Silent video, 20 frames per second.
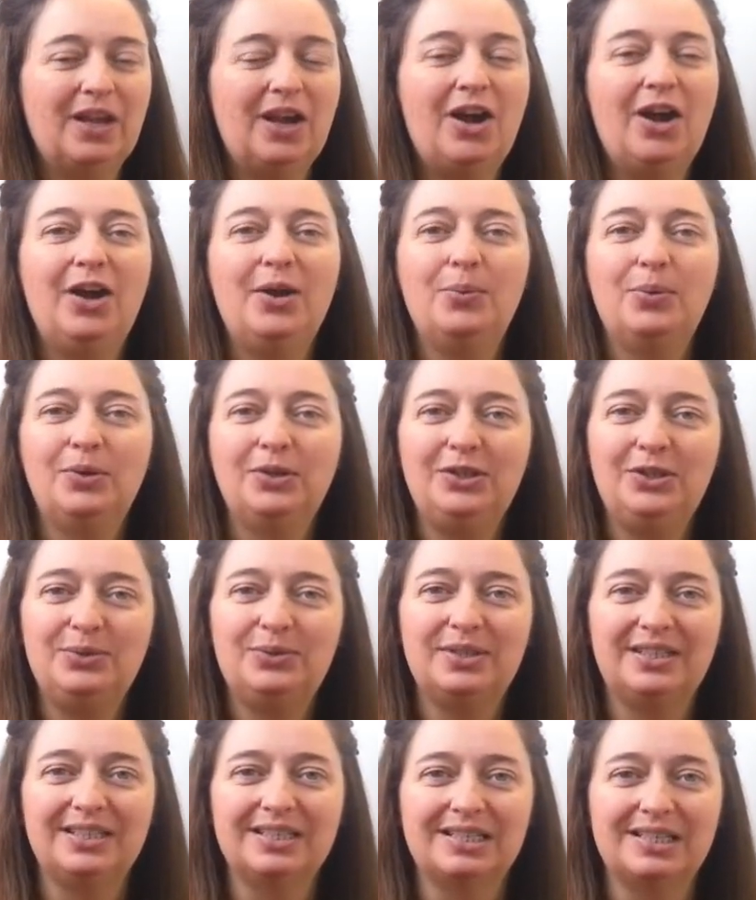I want you
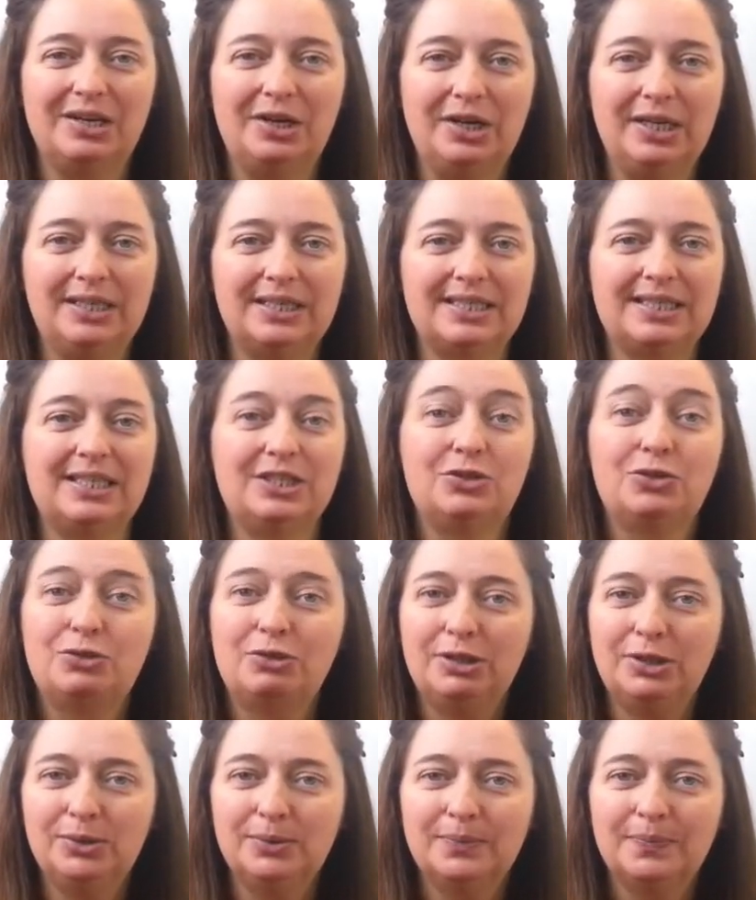to decide, is it
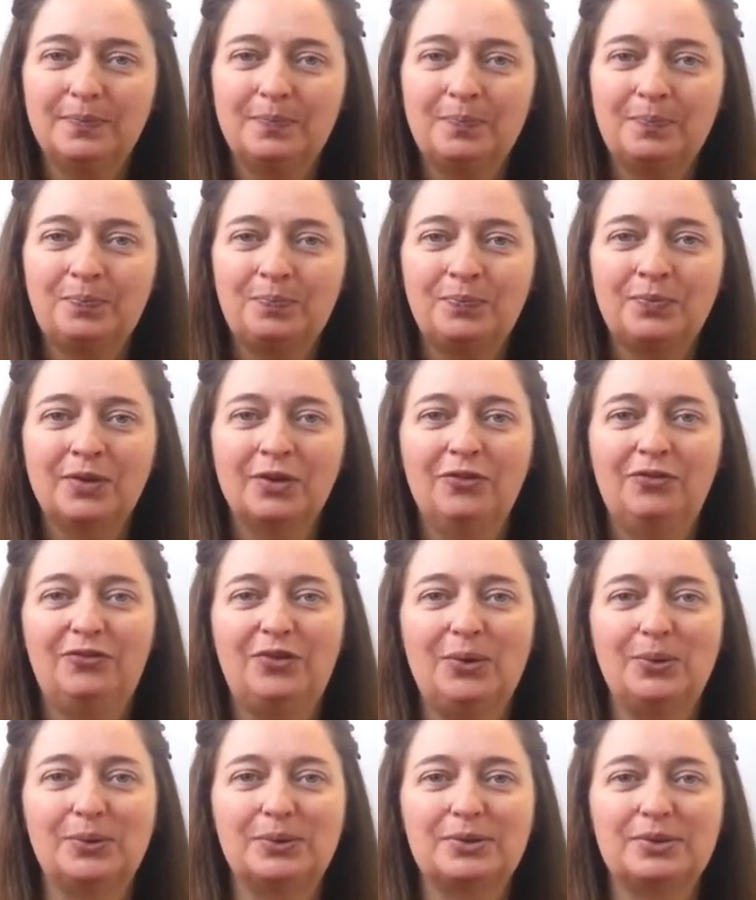true,
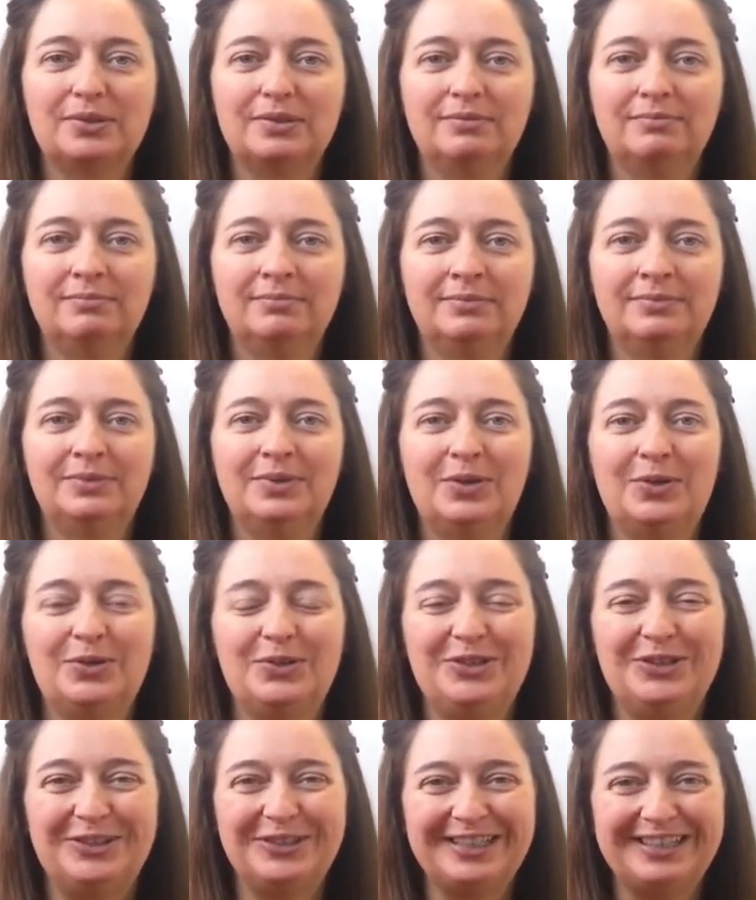false, or
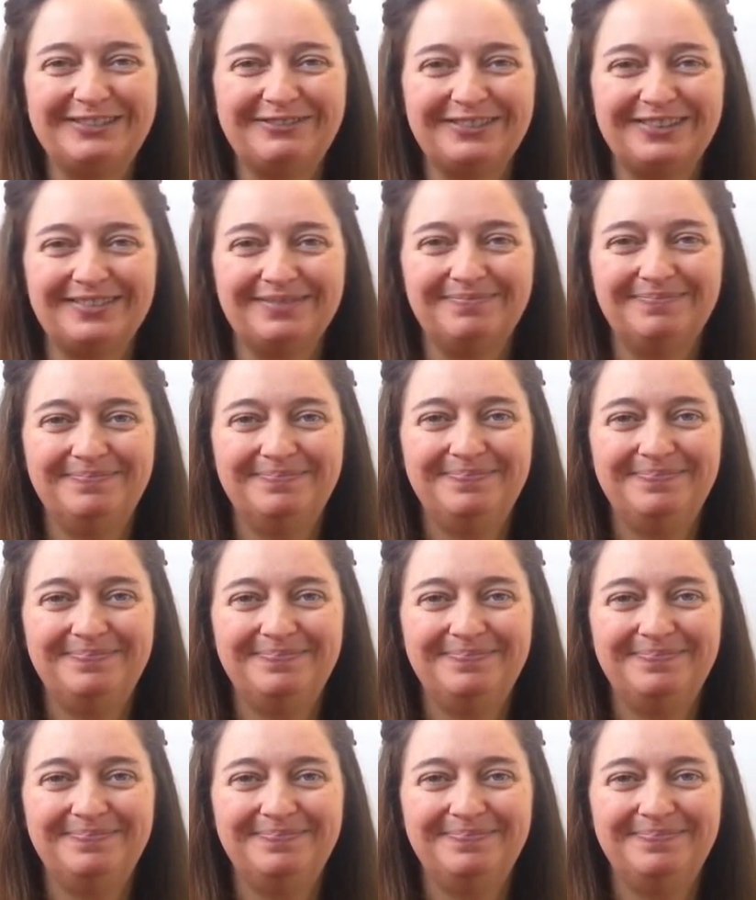not given?